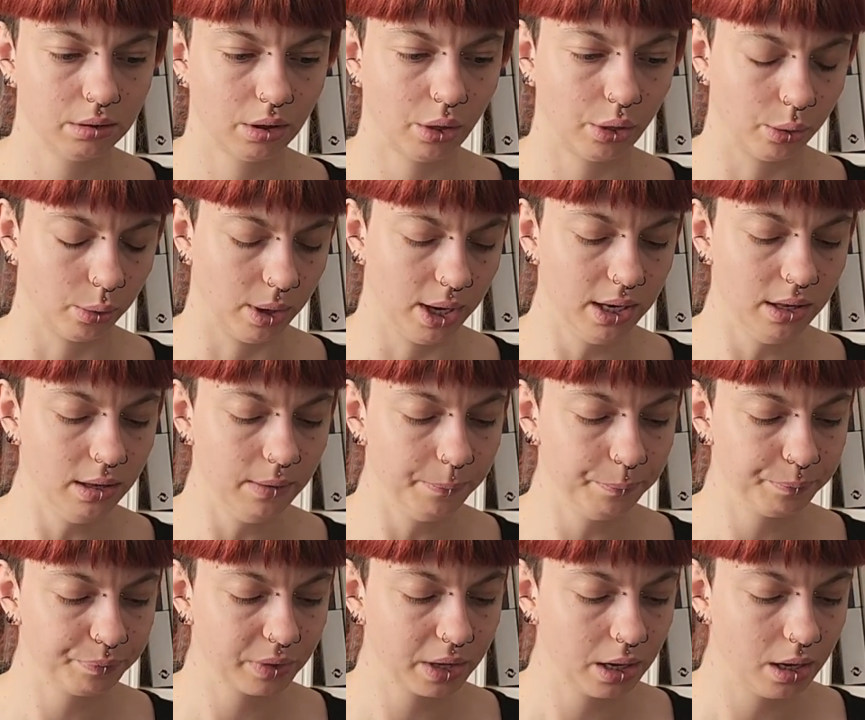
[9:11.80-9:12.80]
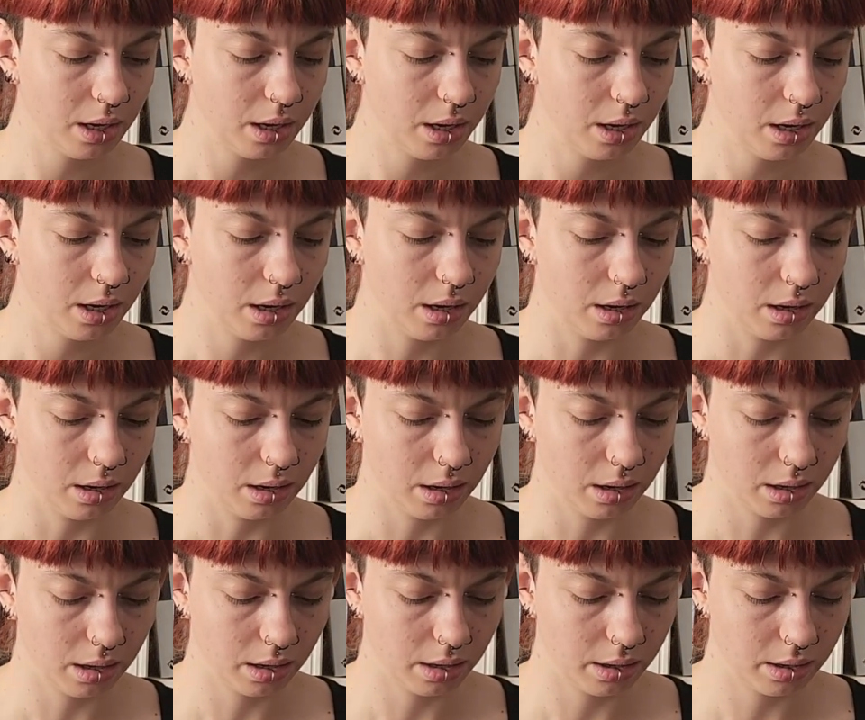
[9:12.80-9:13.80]
thread,
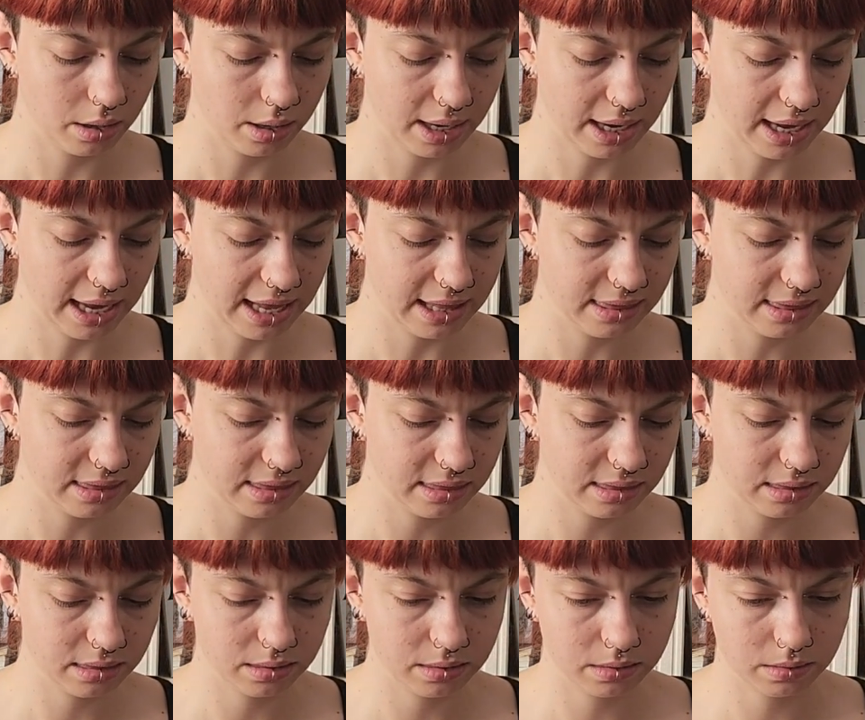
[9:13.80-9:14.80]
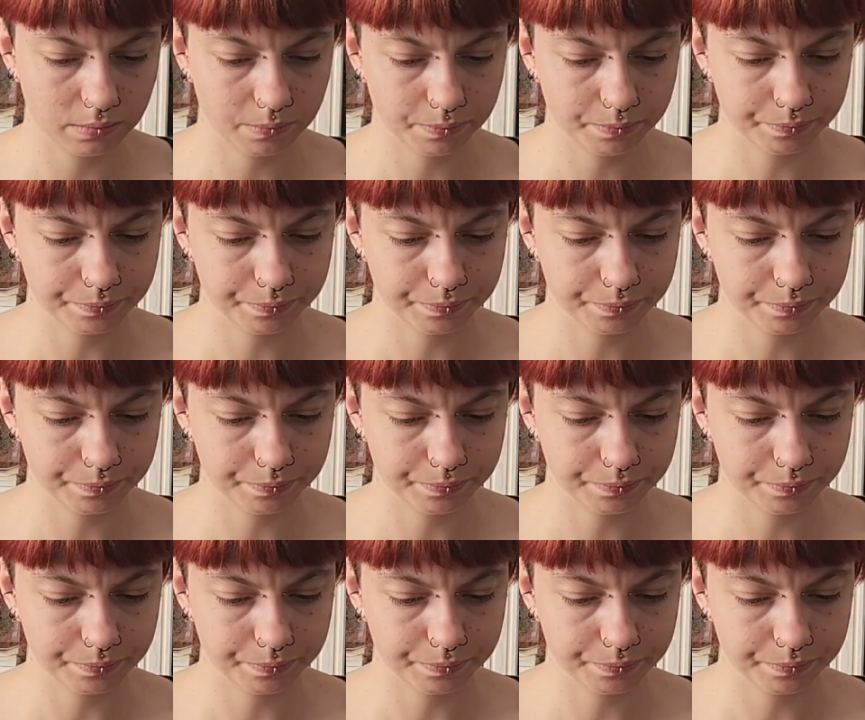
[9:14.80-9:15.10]
and